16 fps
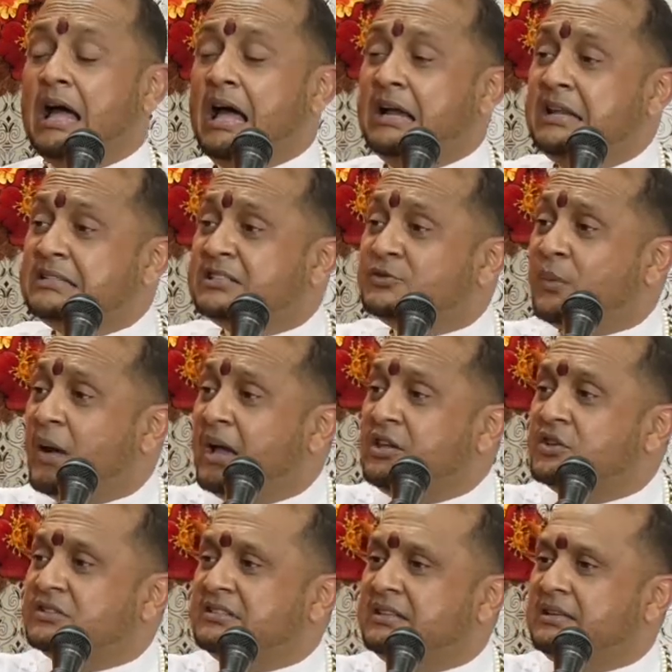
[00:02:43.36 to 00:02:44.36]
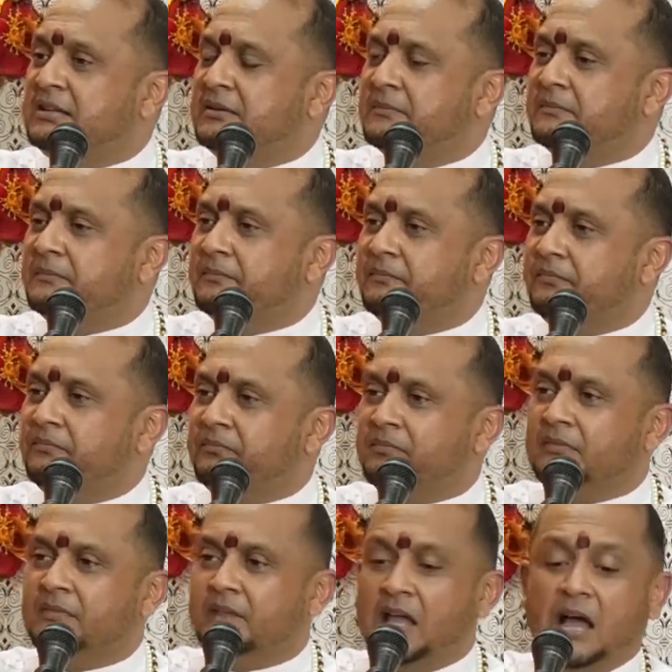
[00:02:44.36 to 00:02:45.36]
And this is why you see,
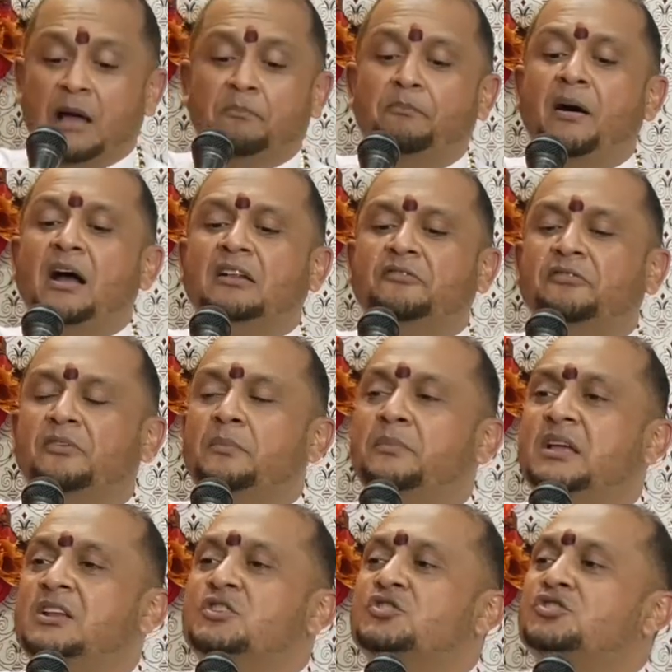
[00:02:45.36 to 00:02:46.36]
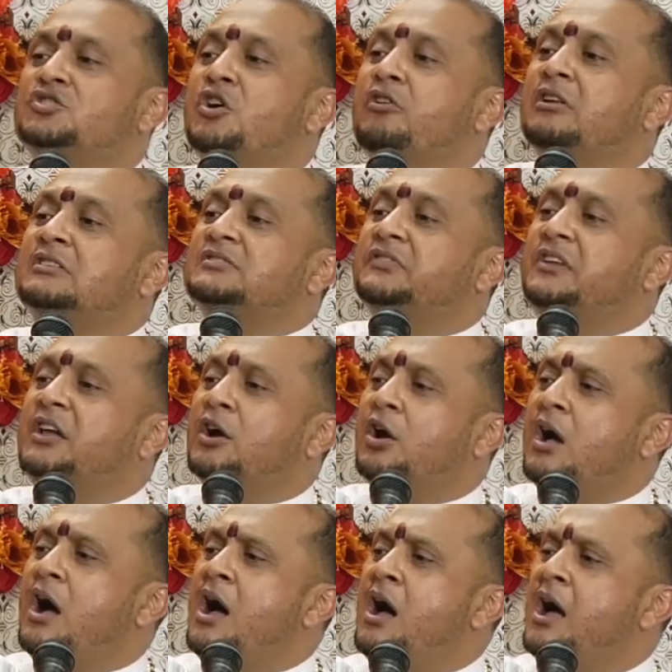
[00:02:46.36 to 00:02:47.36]
apart from insurance for your
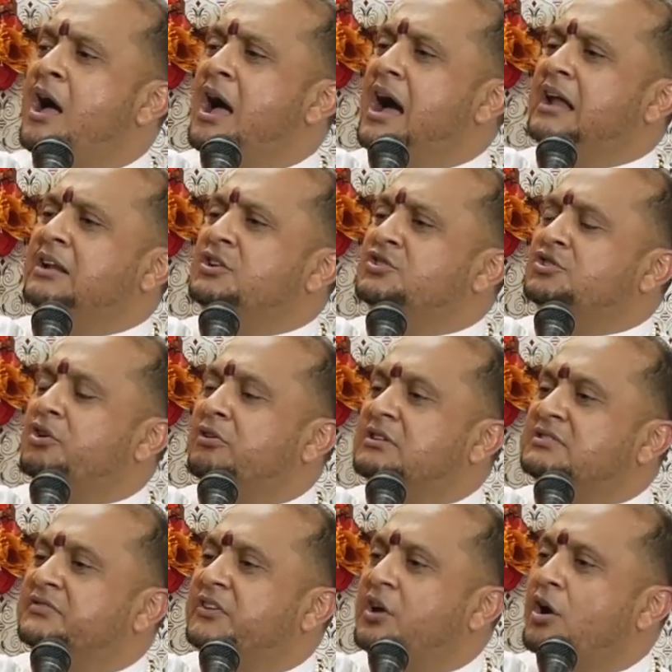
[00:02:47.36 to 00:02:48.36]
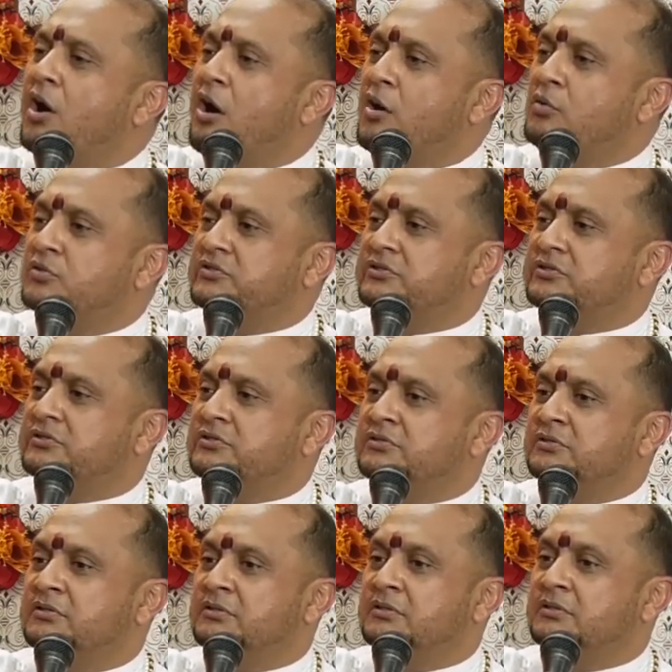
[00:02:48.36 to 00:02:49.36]
car and insurance for your house,
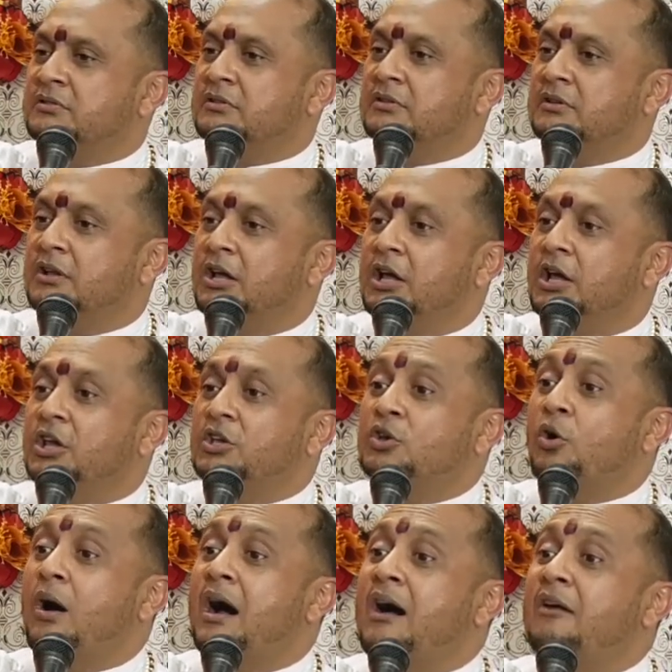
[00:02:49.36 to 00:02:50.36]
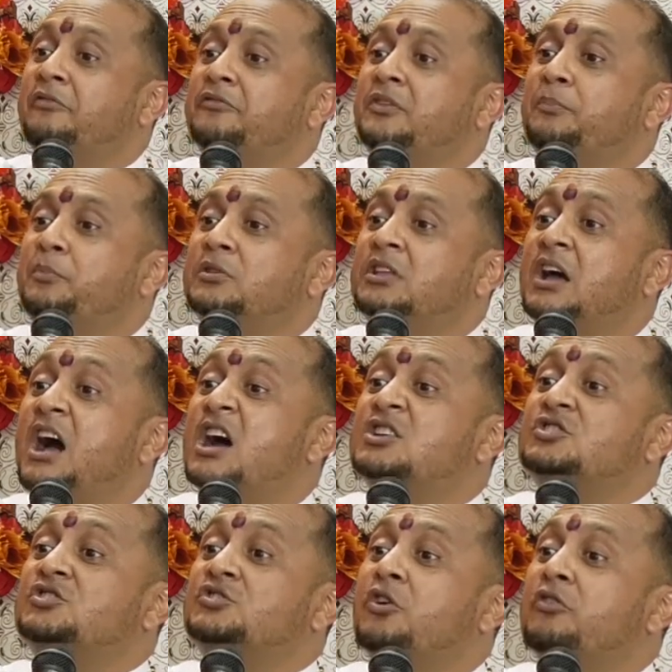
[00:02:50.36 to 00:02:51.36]
you have to put
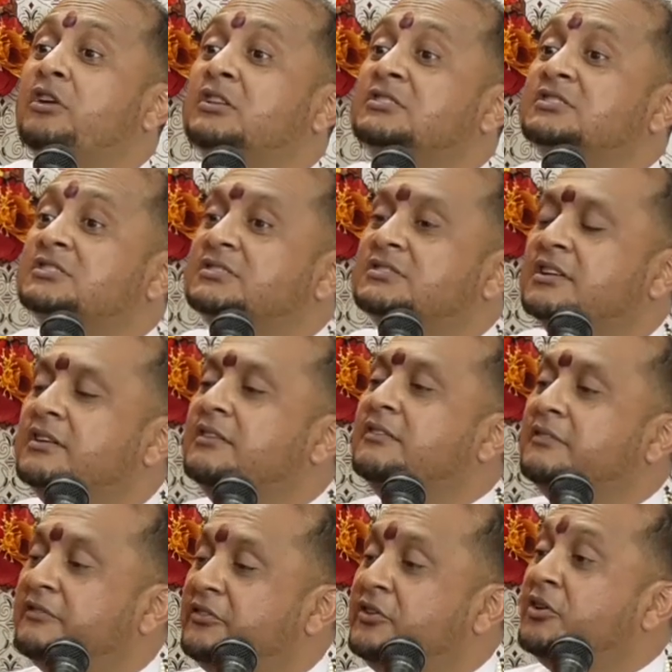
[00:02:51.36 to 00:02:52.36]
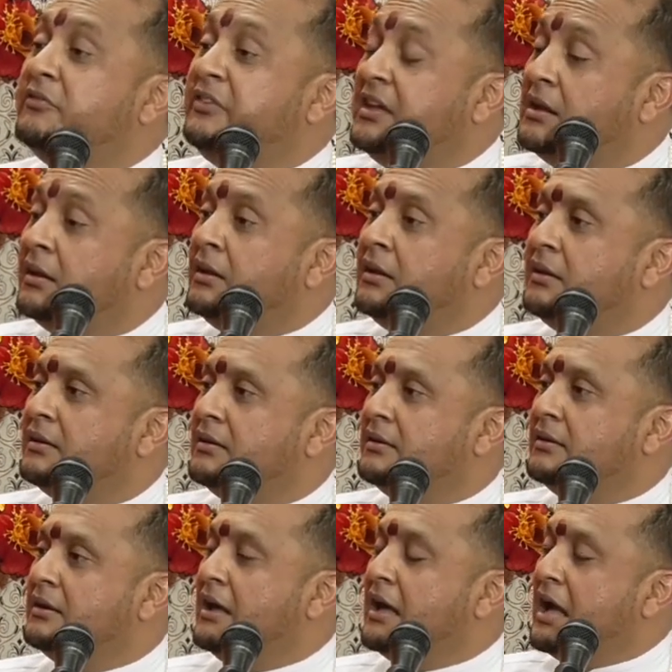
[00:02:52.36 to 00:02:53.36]
assurance for your vehicle
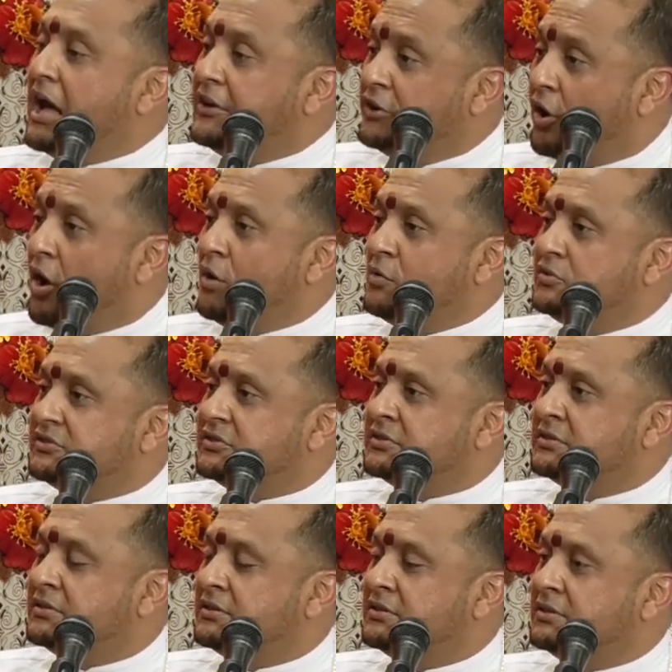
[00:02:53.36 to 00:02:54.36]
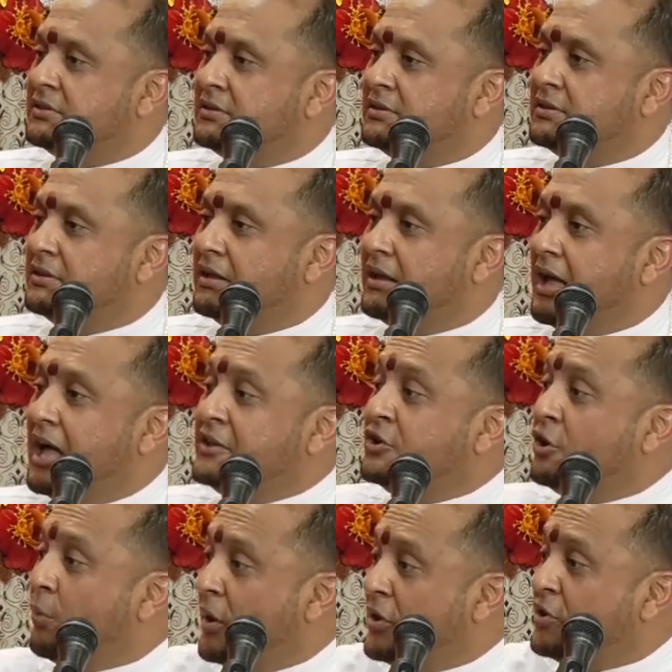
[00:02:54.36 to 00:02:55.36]
and your house. And
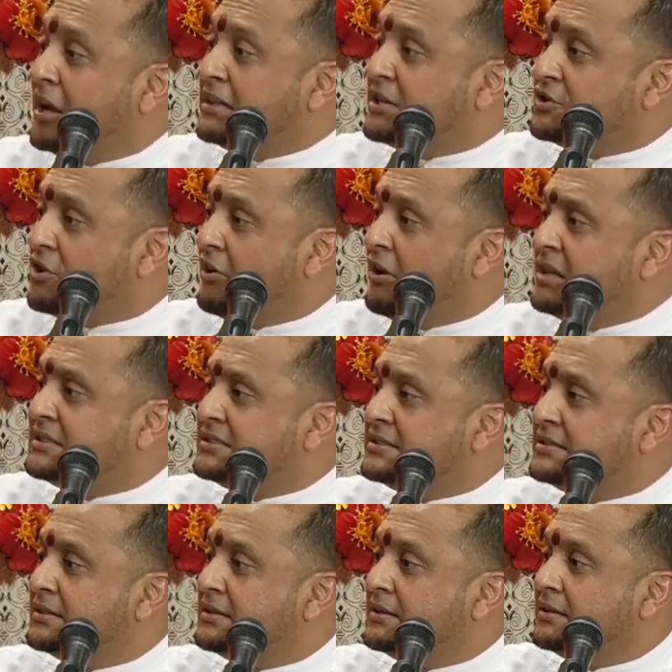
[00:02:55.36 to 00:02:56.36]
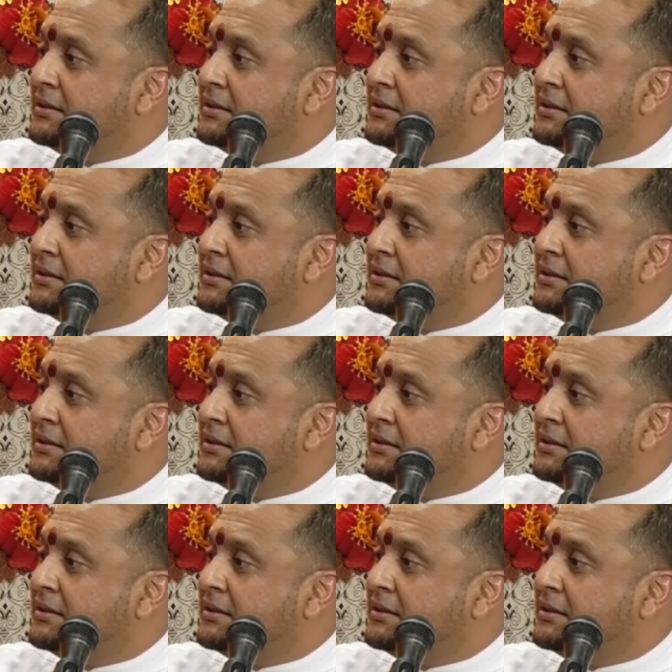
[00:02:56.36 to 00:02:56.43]
you know where you get assurance?